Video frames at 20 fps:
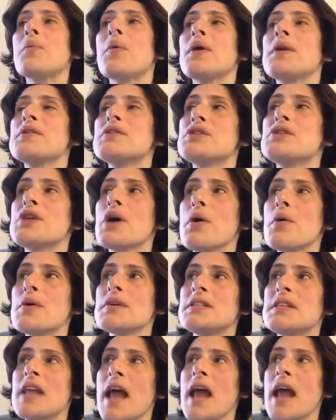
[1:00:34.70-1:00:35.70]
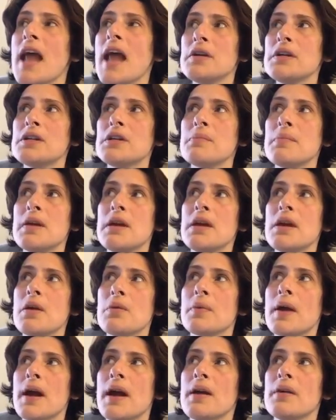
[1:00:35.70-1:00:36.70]
is so astounding to me
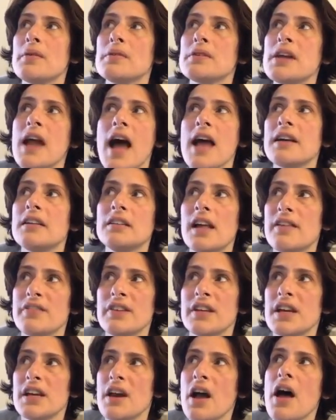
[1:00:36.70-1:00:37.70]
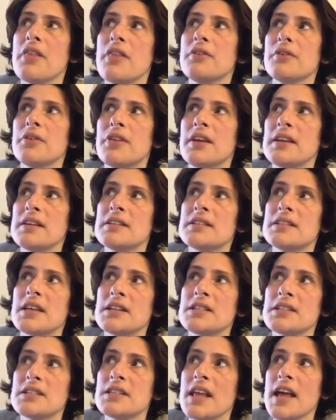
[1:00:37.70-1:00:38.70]
around 9/11 and other things
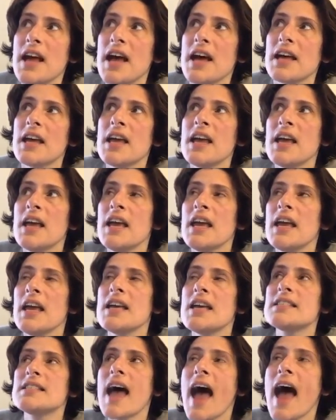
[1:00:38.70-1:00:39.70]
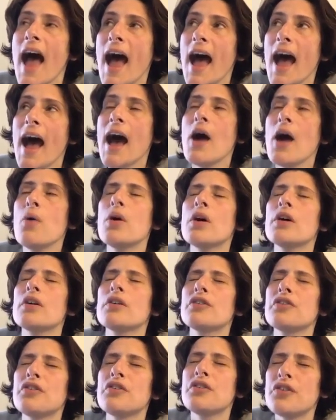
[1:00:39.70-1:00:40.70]
such as that is how
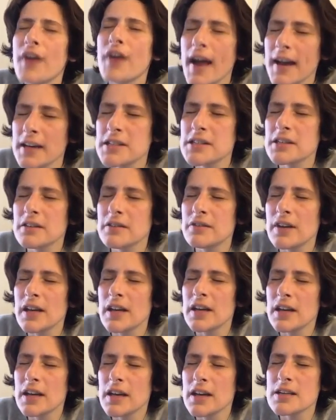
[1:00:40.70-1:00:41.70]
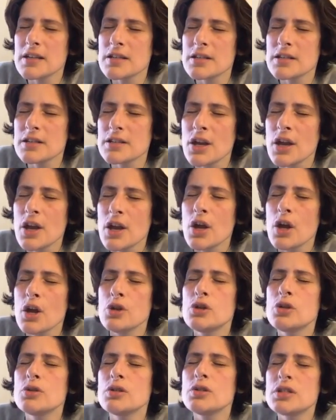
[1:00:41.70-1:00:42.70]
effective it is
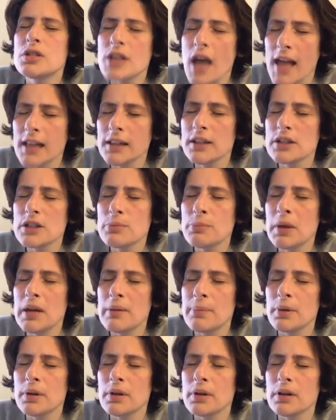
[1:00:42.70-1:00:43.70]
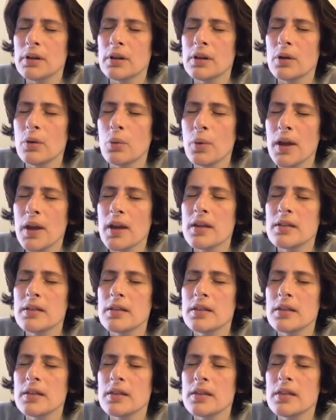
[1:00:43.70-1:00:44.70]
to silence people with
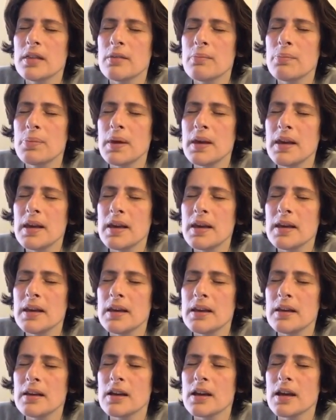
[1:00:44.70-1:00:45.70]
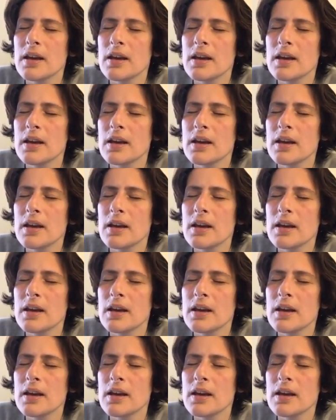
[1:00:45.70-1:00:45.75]
being